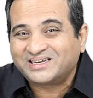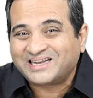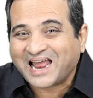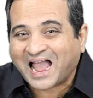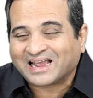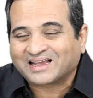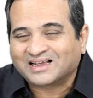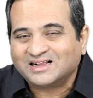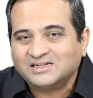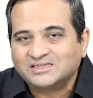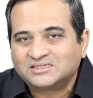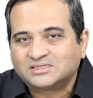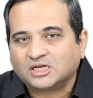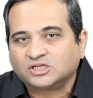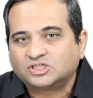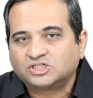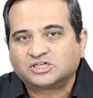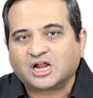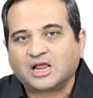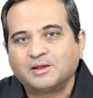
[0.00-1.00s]
tackle
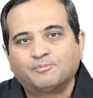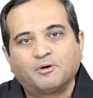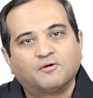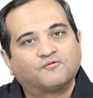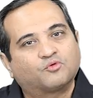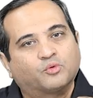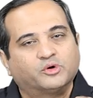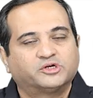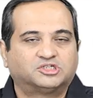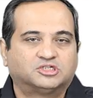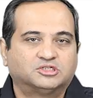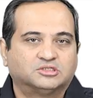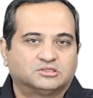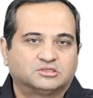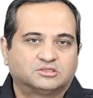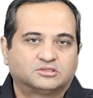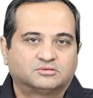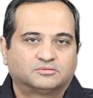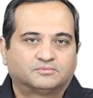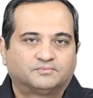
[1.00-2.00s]
such type of
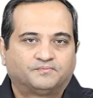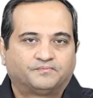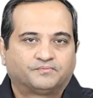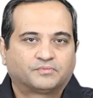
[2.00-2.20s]
questions.